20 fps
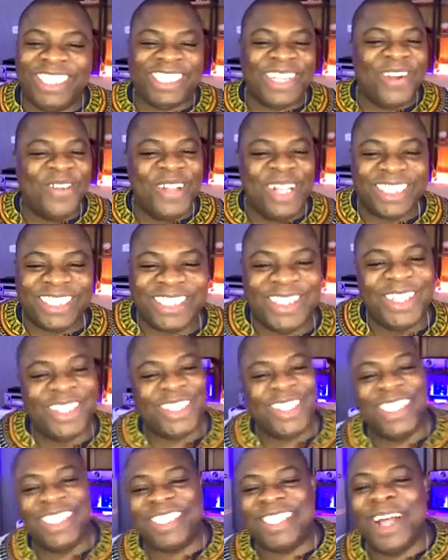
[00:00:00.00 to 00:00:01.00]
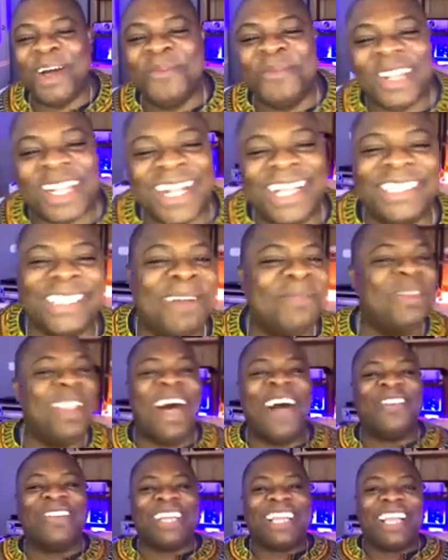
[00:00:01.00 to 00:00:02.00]
Will. Suit yourself because I'm loving
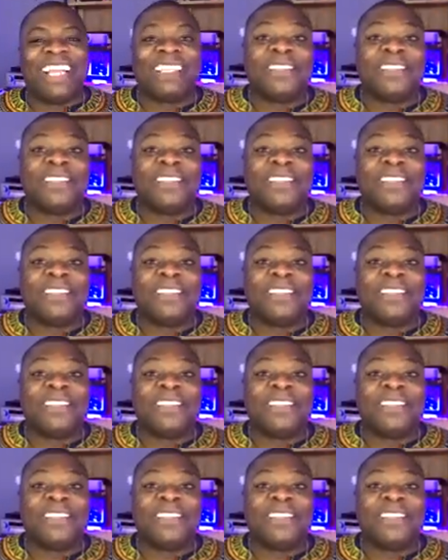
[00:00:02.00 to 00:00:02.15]
it.